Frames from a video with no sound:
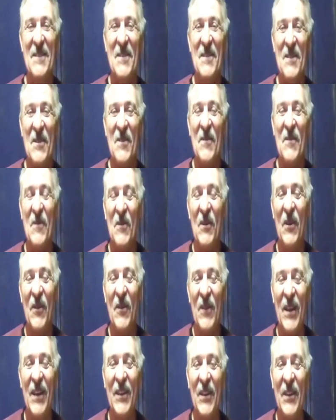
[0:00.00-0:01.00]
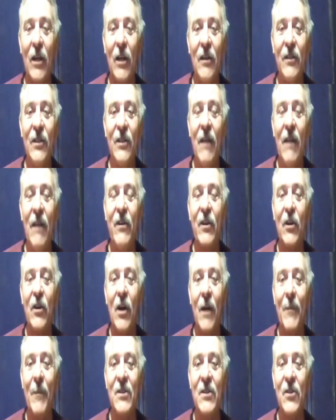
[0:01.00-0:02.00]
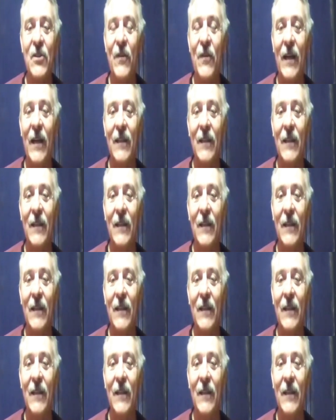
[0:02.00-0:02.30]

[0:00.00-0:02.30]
Well, thank you. Do you have any comments on that?